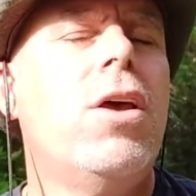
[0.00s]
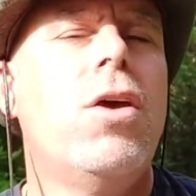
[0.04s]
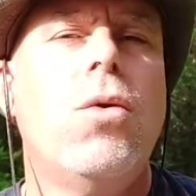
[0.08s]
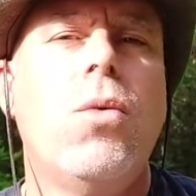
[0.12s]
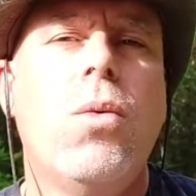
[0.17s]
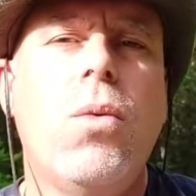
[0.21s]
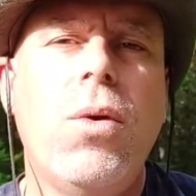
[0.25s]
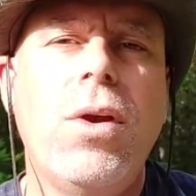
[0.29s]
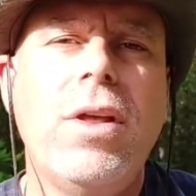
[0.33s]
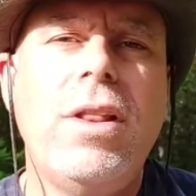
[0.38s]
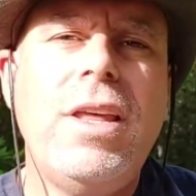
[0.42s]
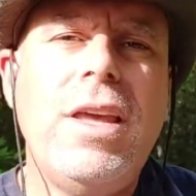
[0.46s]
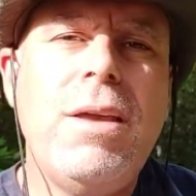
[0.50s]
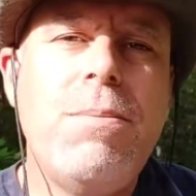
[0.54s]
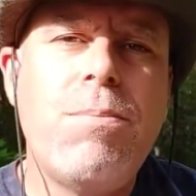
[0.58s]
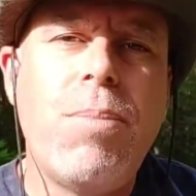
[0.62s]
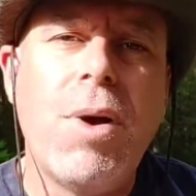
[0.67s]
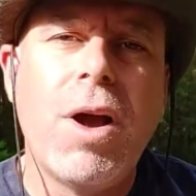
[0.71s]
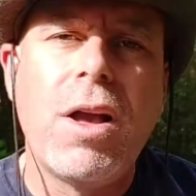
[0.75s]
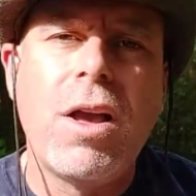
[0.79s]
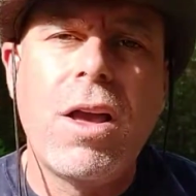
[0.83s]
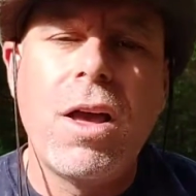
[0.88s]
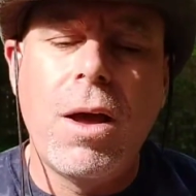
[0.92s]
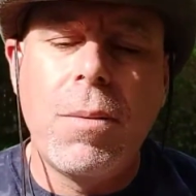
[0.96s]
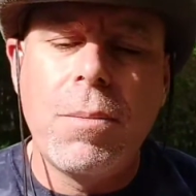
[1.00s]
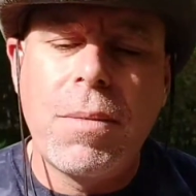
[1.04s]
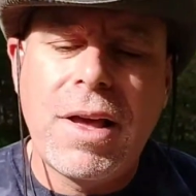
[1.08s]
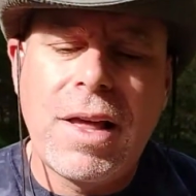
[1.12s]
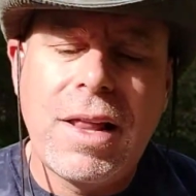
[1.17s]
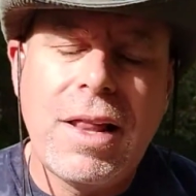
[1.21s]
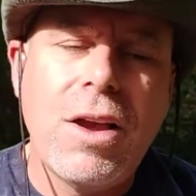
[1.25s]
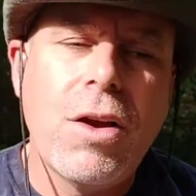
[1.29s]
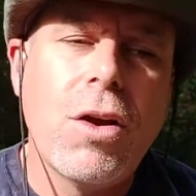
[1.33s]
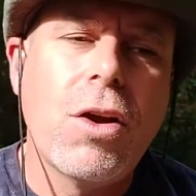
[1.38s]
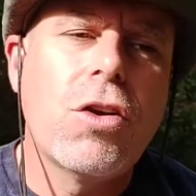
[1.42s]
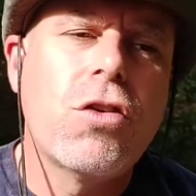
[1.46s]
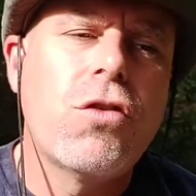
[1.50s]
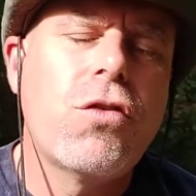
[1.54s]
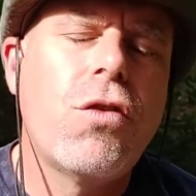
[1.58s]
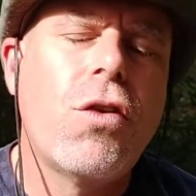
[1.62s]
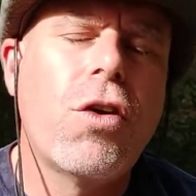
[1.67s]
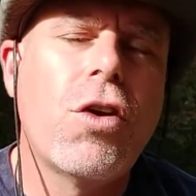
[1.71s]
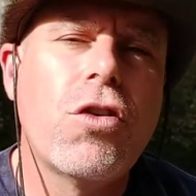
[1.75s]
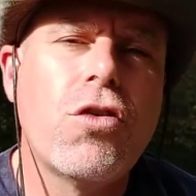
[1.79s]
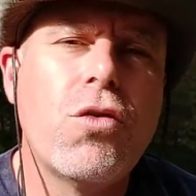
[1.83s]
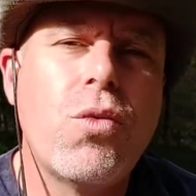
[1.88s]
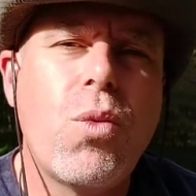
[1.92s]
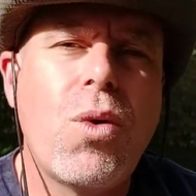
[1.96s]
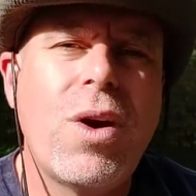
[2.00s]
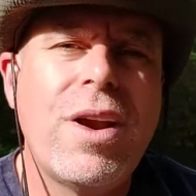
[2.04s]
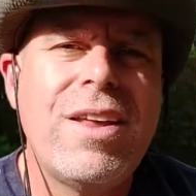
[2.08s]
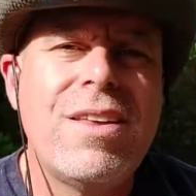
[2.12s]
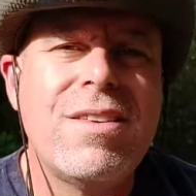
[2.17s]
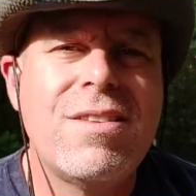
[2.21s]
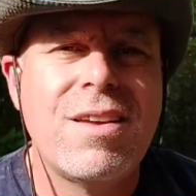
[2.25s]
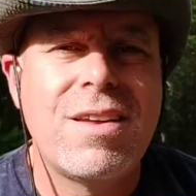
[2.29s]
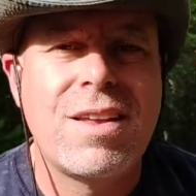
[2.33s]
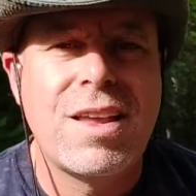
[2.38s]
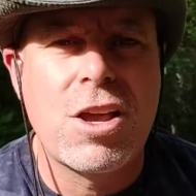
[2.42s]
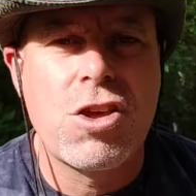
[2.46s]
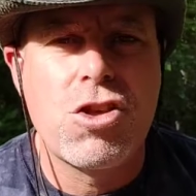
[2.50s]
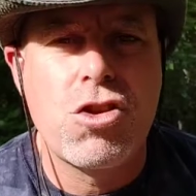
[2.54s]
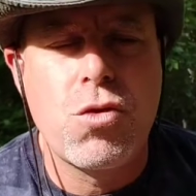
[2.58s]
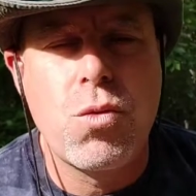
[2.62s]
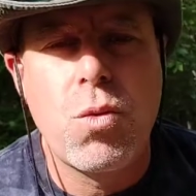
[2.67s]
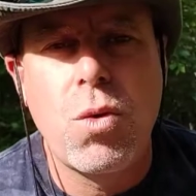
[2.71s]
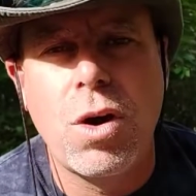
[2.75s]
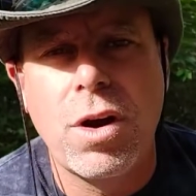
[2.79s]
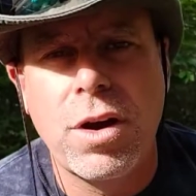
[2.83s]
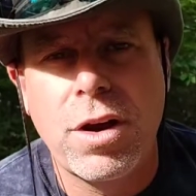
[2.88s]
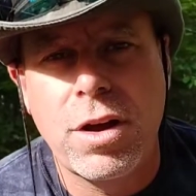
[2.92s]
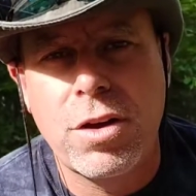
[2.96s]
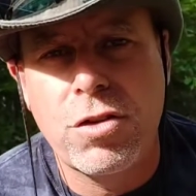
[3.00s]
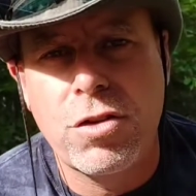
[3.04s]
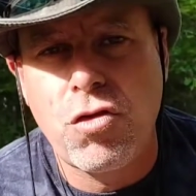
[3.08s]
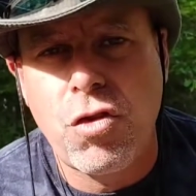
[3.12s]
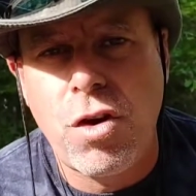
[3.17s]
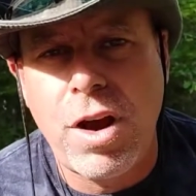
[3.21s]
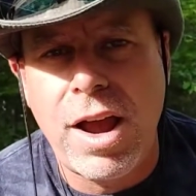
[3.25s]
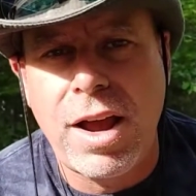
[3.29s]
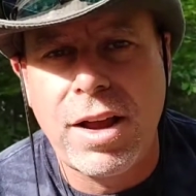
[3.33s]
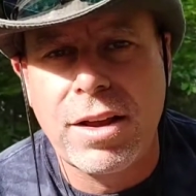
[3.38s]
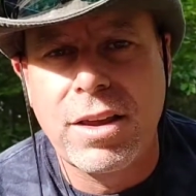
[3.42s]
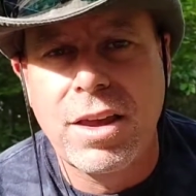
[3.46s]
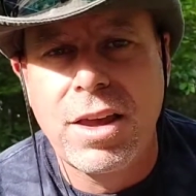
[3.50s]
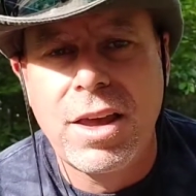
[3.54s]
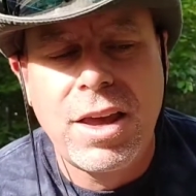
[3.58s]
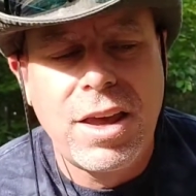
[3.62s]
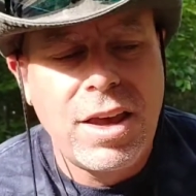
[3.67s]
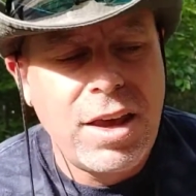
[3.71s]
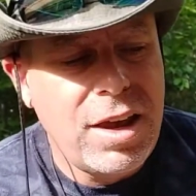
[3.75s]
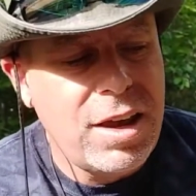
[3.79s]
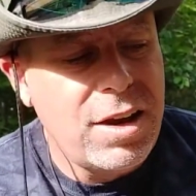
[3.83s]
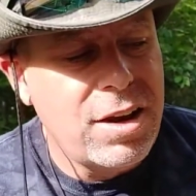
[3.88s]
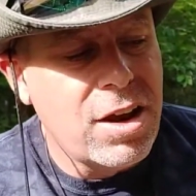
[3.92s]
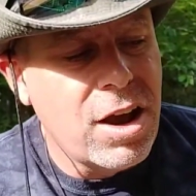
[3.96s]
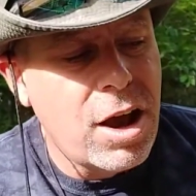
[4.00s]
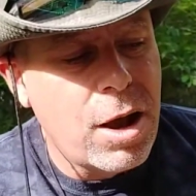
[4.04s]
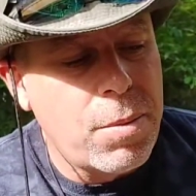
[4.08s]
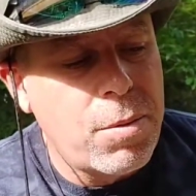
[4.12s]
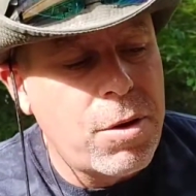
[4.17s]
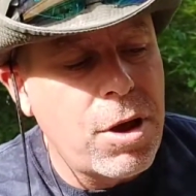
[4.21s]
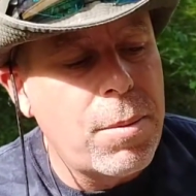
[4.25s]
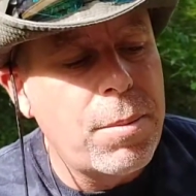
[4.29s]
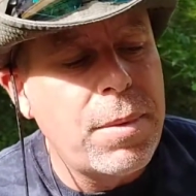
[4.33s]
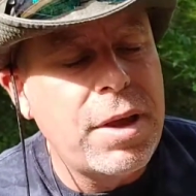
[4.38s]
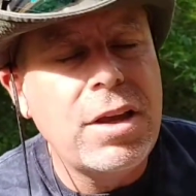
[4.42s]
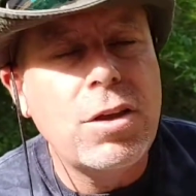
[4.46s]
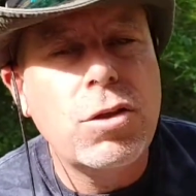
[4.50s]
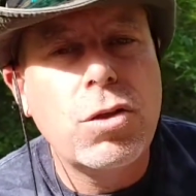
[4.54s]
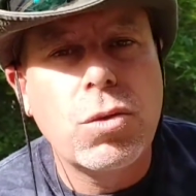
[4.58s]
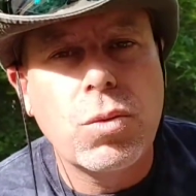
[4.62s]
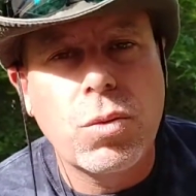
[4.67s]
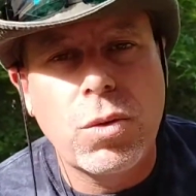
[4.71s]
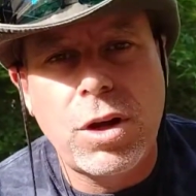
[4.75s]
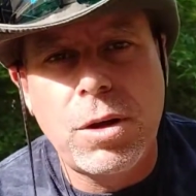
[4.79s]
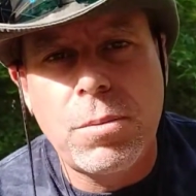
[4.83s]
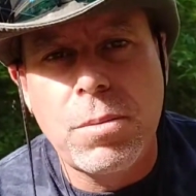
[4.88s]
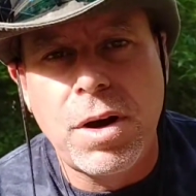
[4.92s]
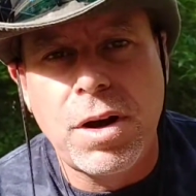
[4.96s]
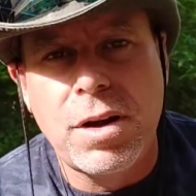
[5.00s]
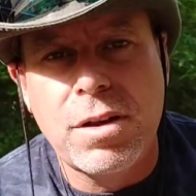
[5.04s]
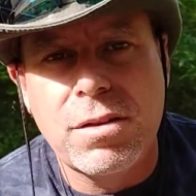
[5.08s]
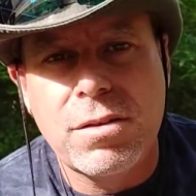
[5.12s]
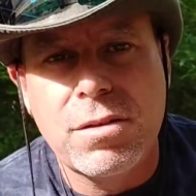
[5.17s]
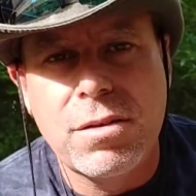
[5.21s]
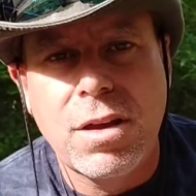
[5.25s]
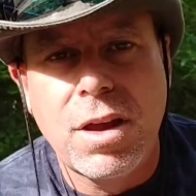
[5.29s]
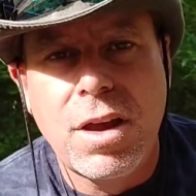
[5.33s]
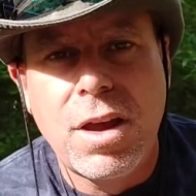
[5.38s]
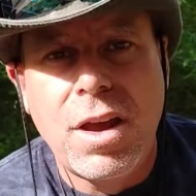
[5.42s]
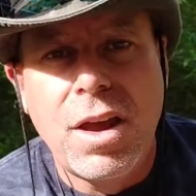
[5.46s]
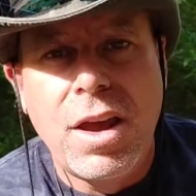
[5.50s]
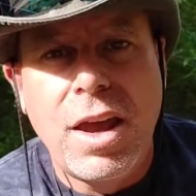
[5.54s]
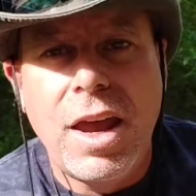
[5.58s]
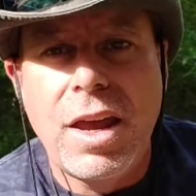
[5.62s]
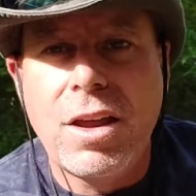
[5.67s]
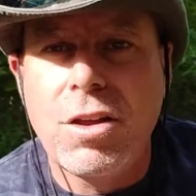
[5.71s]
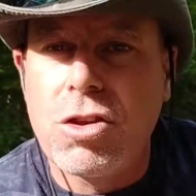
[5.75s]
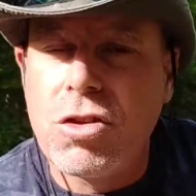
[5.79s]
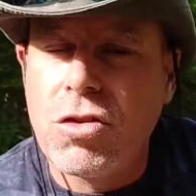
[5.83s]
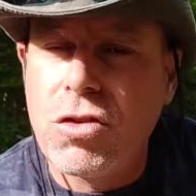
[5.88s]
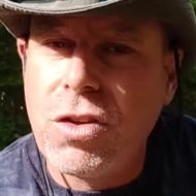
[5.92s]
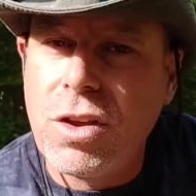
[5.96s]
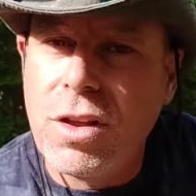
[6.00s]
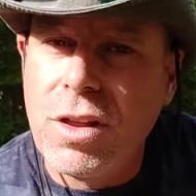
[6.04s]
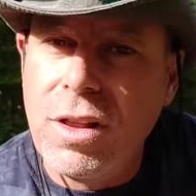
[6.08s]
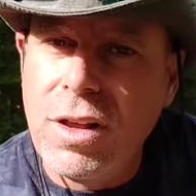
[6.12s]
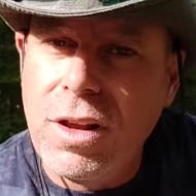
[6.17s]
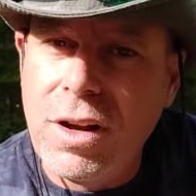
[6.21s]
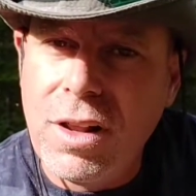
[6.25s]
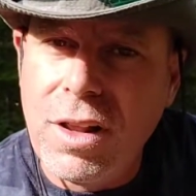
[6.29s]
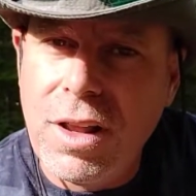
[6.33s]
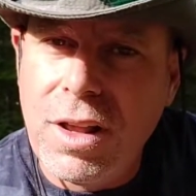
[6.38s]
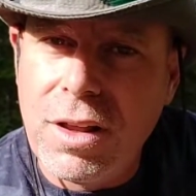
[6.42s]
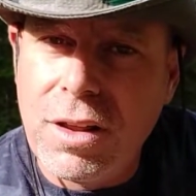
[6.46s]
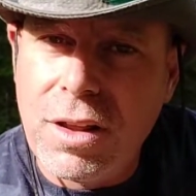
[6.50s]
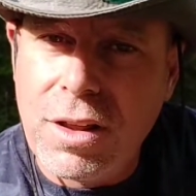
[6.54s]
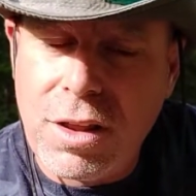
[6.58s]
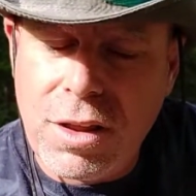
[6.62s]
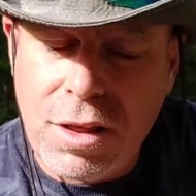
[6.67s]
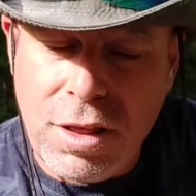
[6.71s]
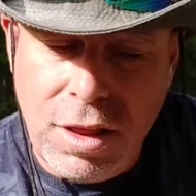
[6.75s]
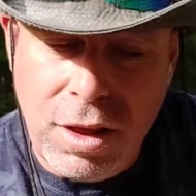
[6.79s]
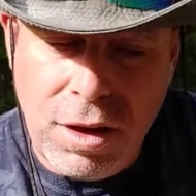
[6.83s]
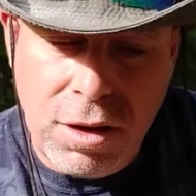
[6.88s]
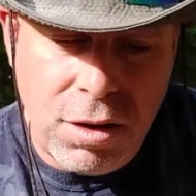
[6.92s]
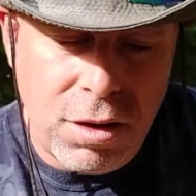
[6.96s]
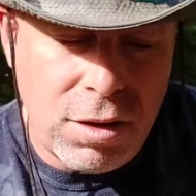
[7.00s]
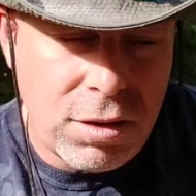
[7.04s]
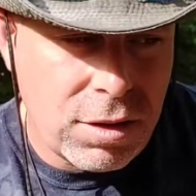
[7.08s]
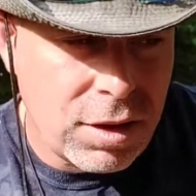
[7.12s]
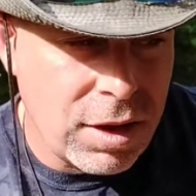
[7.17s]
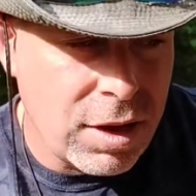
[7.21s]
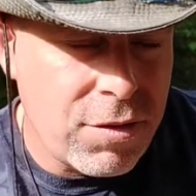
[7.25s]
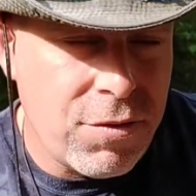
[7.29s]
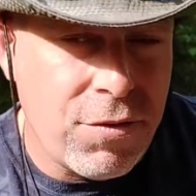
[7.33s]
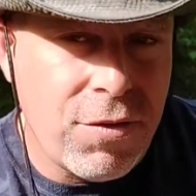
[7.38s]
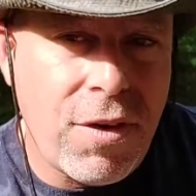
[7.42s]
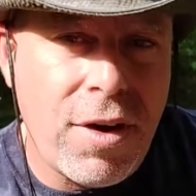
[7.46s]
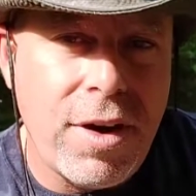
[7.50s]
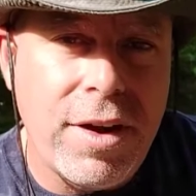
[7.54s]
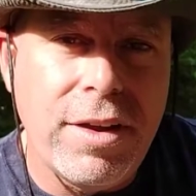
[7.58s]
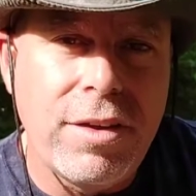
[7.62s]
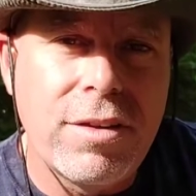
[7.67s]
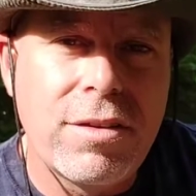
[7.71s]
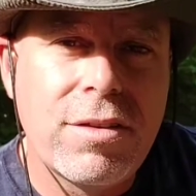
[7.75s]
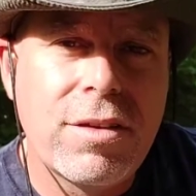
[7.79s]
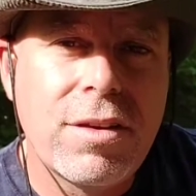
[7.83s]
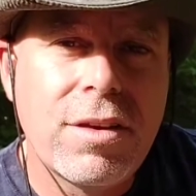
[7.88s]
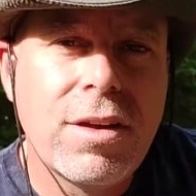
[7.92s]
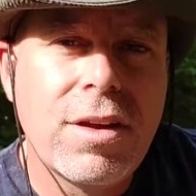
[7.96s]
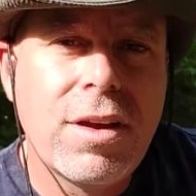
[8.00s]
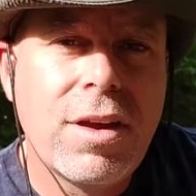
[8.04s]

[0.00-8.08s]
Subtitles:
Really become clear as far as what is it that you want to attract in the upcoming 3 months. And just a little advice.